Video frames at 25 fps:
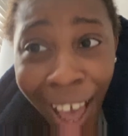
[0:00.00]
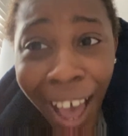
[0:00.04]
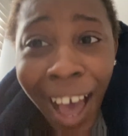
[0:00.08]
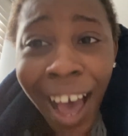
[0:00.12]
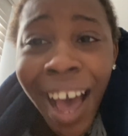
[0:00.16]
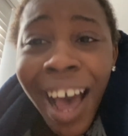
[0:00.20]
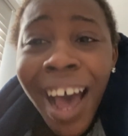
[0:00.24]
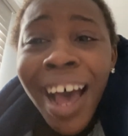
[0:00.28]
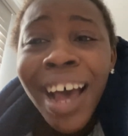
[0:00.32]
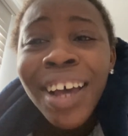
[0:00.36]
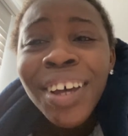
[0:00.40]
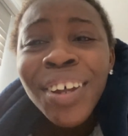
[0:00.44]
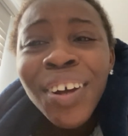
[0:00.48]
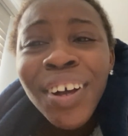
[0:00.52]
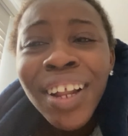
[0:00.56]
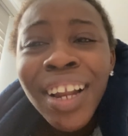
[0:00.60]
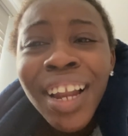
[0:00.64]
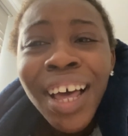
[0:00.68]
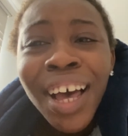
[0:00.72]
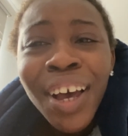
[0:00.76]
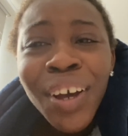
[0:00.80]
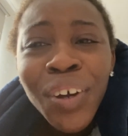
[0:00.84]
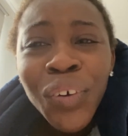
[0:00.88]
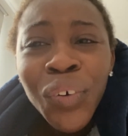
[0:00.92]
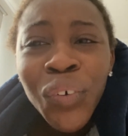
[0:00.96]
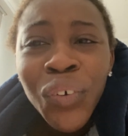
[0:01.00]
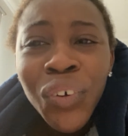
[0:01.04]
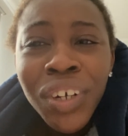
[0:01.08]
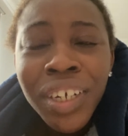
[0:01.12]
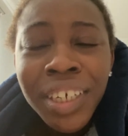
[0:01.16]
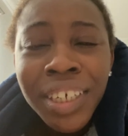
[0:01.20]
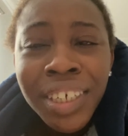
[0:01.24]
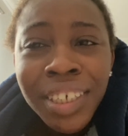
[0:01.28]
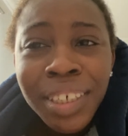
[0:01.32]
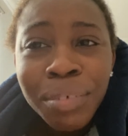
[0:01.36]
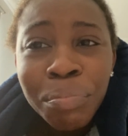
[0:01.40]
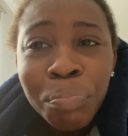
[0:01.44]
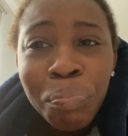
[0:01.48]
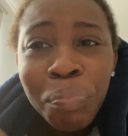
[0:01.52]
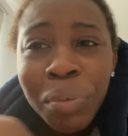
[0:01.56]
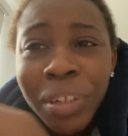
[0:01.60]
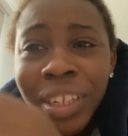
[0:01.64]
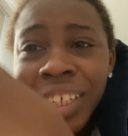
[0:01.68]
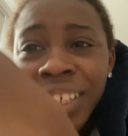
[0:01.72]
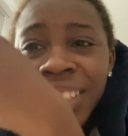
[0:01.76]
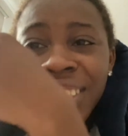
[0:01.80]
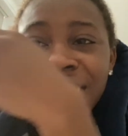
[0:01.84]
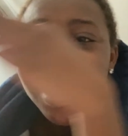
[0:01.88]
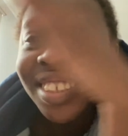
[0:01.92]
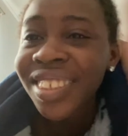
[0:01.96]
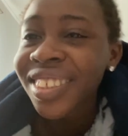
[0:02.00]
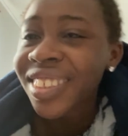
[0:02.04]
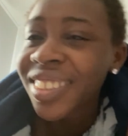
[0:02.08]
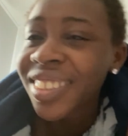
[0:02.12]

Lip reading: I don't like cooking, please.